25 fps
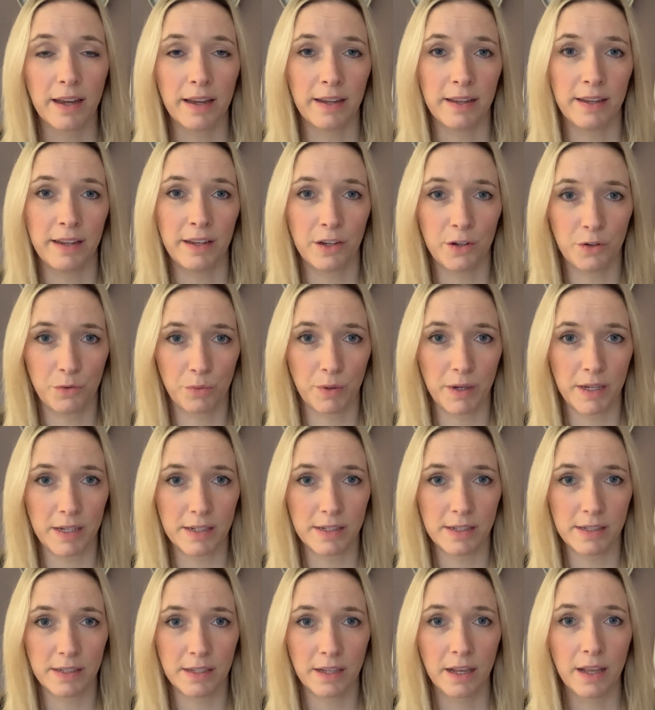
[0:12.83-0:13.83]

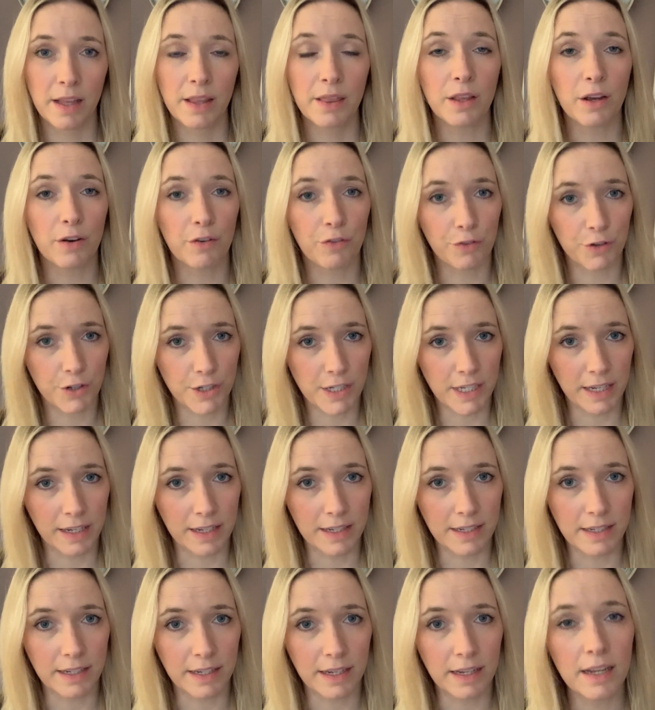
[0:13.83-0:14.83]
increase their
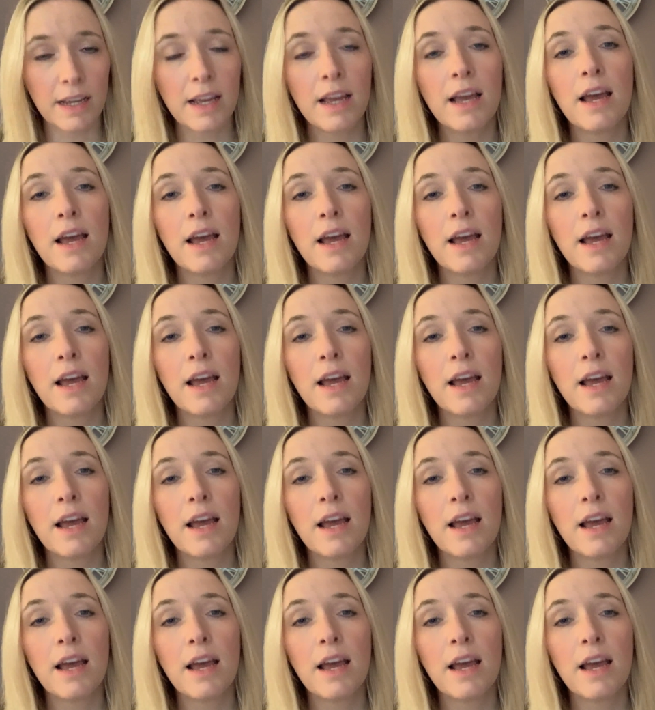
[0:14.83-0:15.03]
fertility.